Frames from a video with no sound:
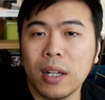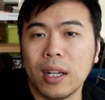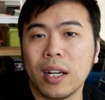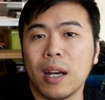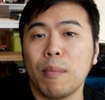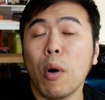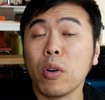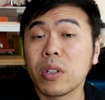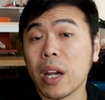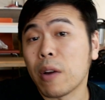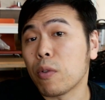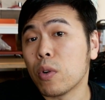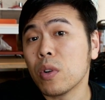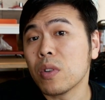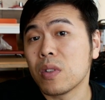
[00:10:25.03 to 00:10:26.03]
uh,
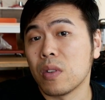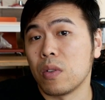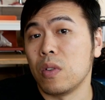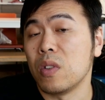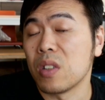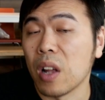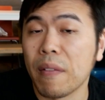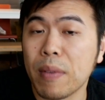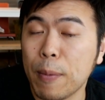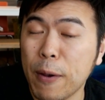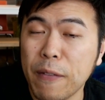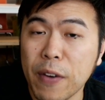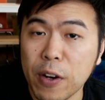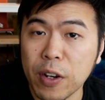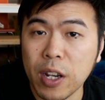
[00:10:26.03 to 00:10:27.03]
Multirole, so you still have to
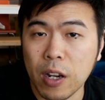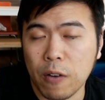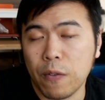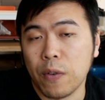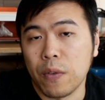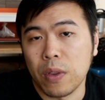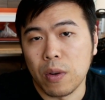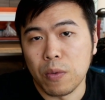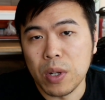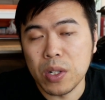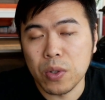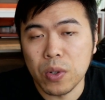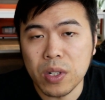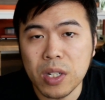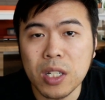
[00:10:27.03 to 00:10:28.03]
be very careful with your
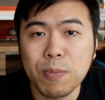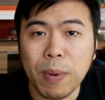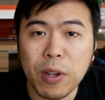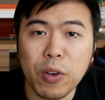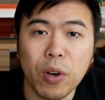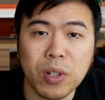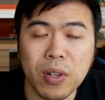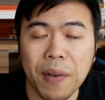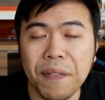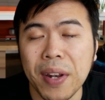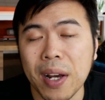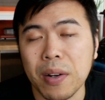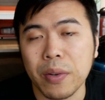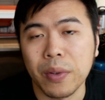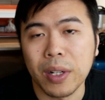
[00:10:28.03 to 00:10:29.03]
resources, but you also have
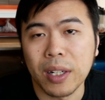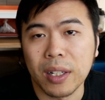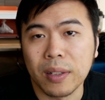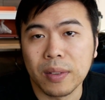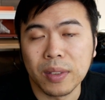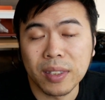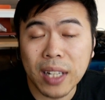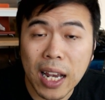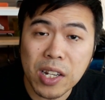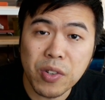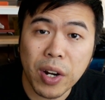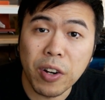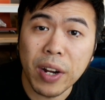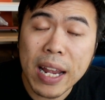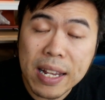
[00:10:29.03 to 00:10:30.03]
now uh, Sky
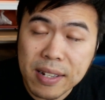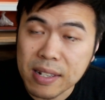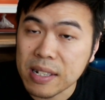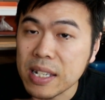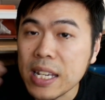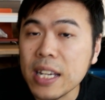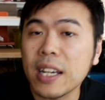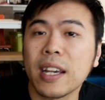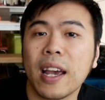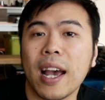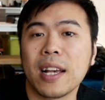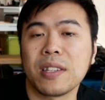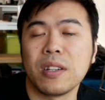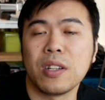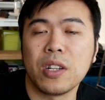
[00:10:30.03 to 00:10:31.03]
Striker Ace Zeke
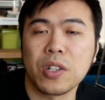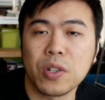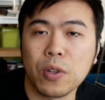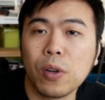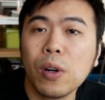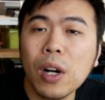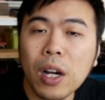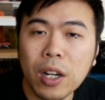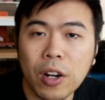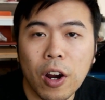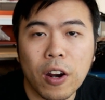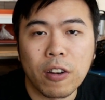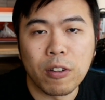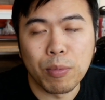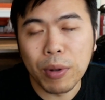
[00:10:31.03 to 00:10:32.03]
as an additional
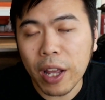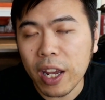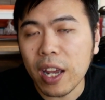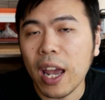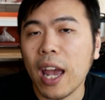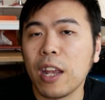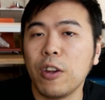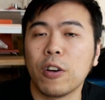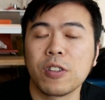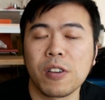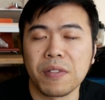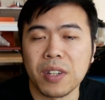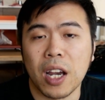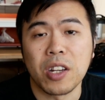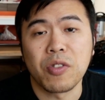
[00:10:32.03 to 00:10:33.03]
card to play, and you also
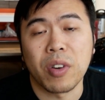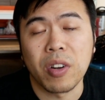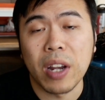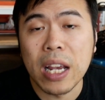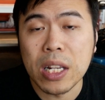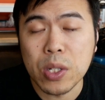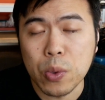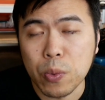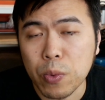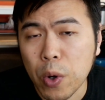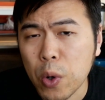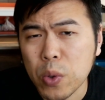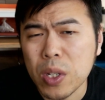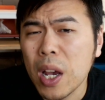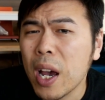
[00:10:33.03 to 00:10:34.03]
have Sky Striker Ace
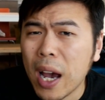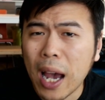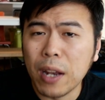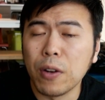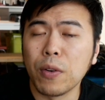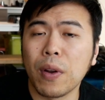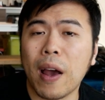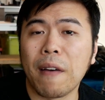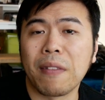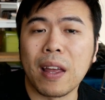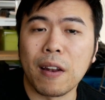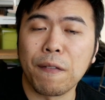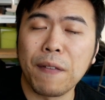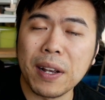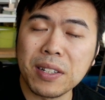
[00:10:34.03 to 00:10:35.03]
Roze. I don't know how
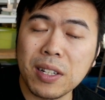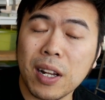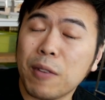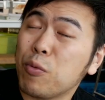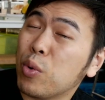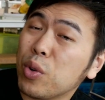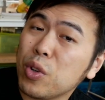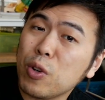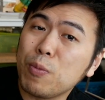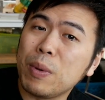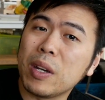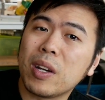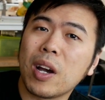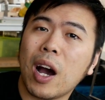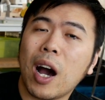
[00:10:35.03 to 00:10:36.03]
that affects it. Will you
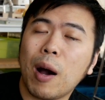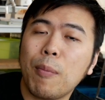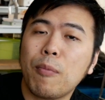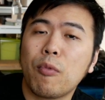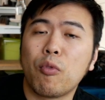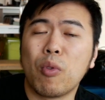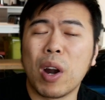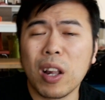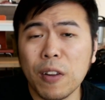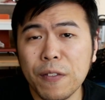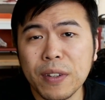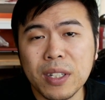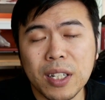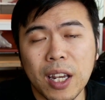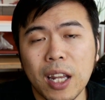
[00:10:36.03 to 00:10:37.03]
become
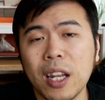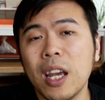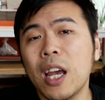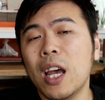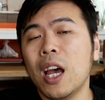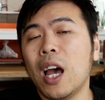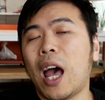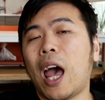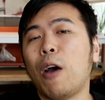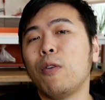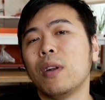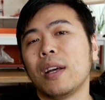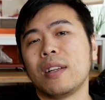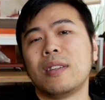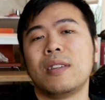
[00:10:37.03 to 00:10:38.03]
relevant again? I
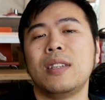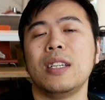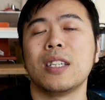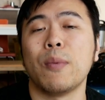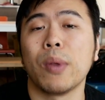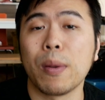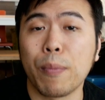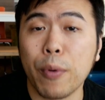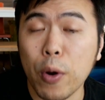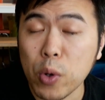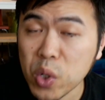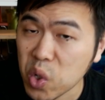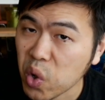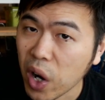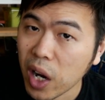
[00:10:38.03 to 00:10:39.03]
would like to see some of the
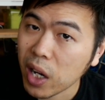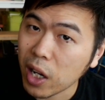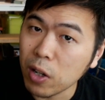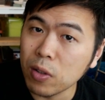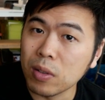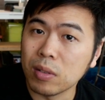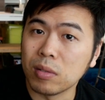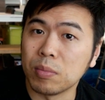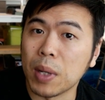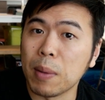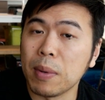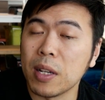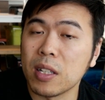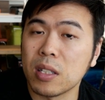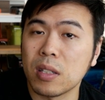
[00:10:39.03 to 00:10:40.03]
pros try it out.
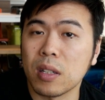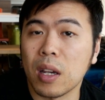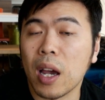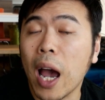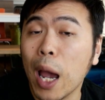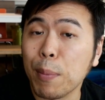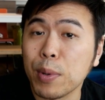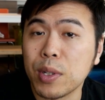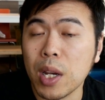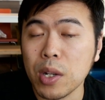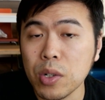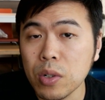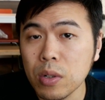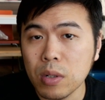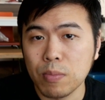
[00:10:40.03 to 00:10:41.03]
Maybe it's uh, high
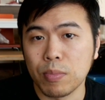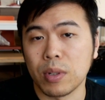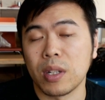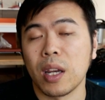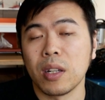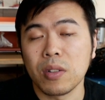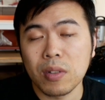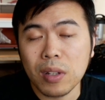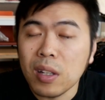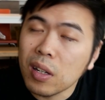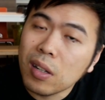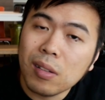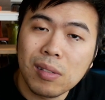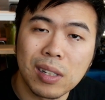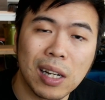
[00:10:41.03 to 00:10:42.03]
potential, potentially
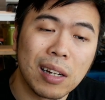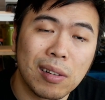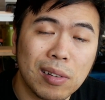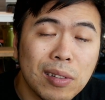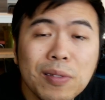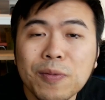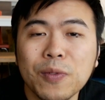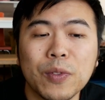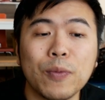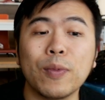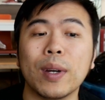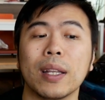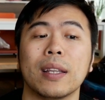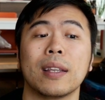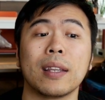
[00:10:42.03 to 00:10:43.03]
there. I don't know,
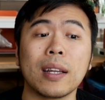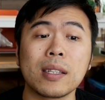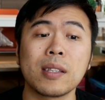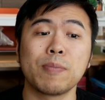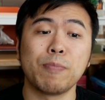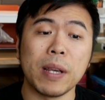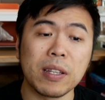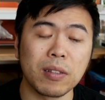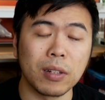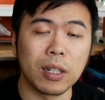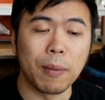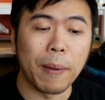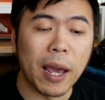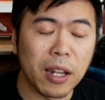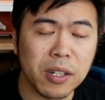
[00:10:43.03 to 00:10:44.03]
but that's basically
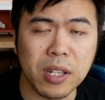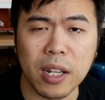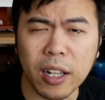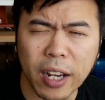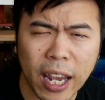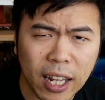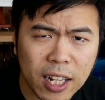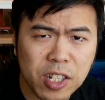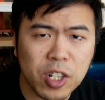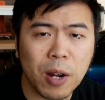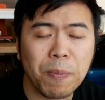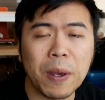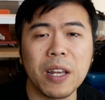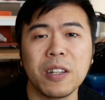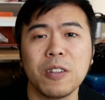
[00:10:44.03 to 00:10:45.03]
the ban list. And okay, let's
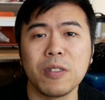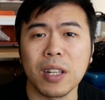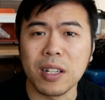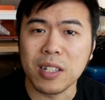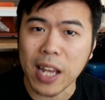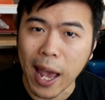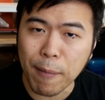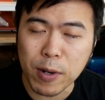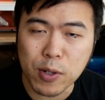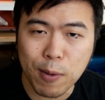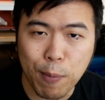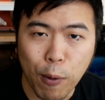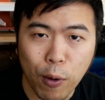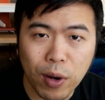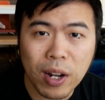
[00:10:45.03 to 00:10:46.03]
jump into the damage
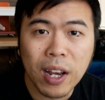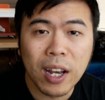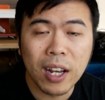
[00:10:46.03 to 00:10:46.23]
report.